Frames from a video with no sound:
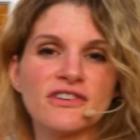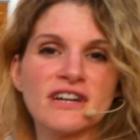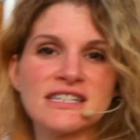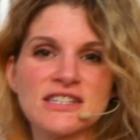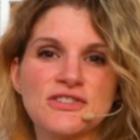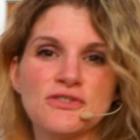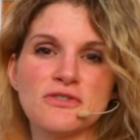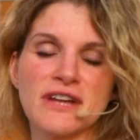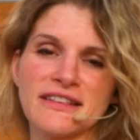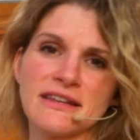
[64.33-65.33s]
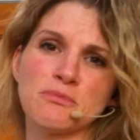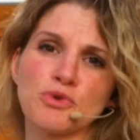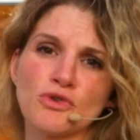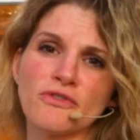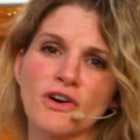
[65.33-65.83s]
for us to get the
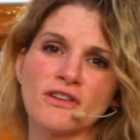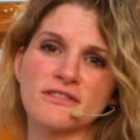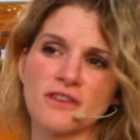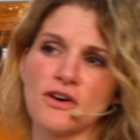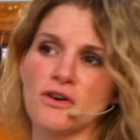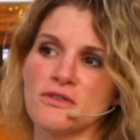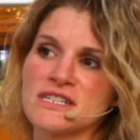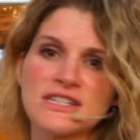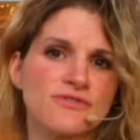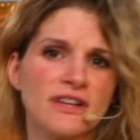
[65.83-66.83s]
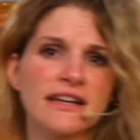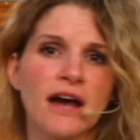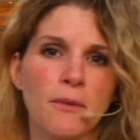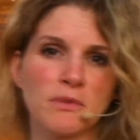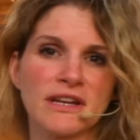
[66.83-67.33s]
approval, so this is really
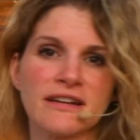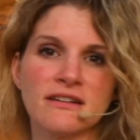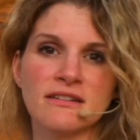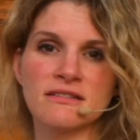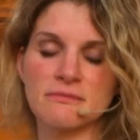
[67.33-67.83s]
humbling.